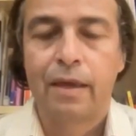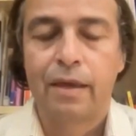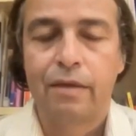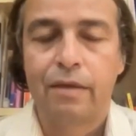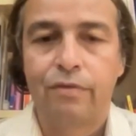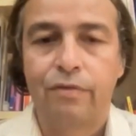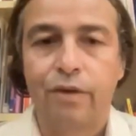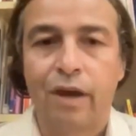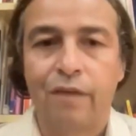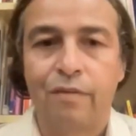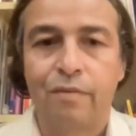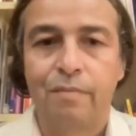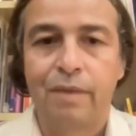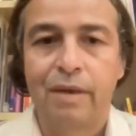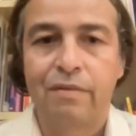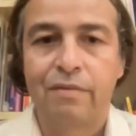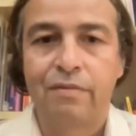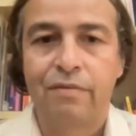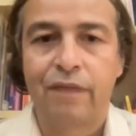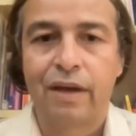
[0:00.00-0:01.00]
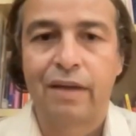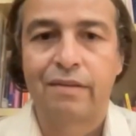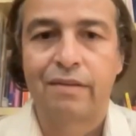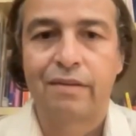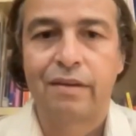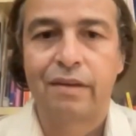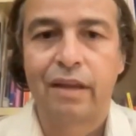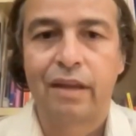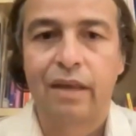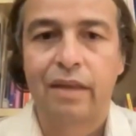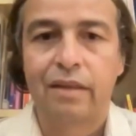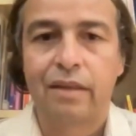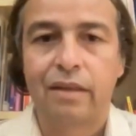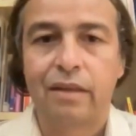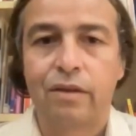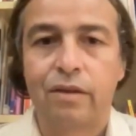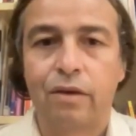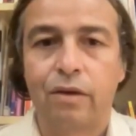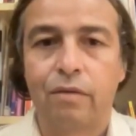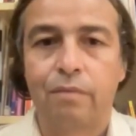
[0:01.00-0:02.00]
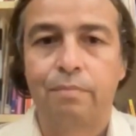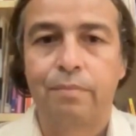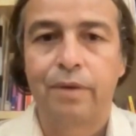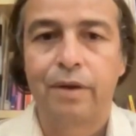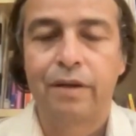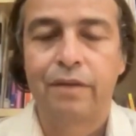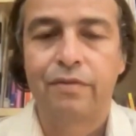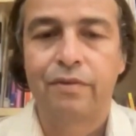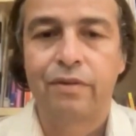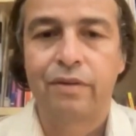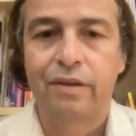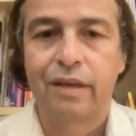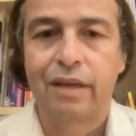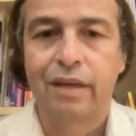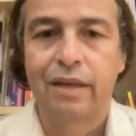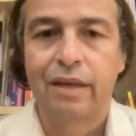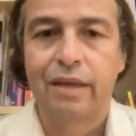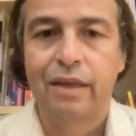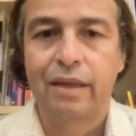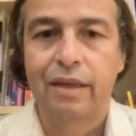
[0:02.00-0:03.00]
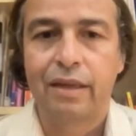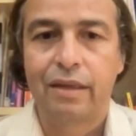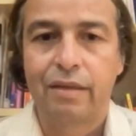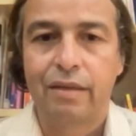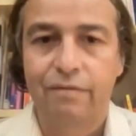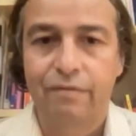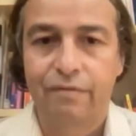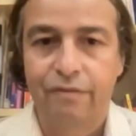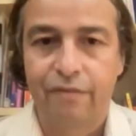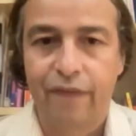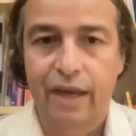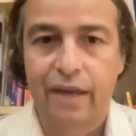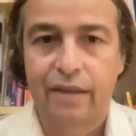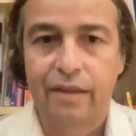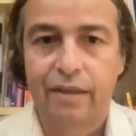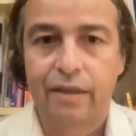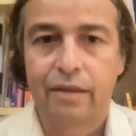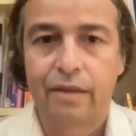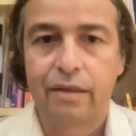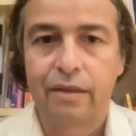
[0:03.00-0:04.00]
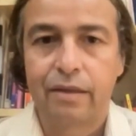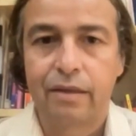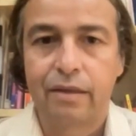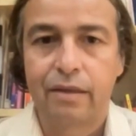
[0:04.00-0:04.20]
if you have been vaccinated or previously infected.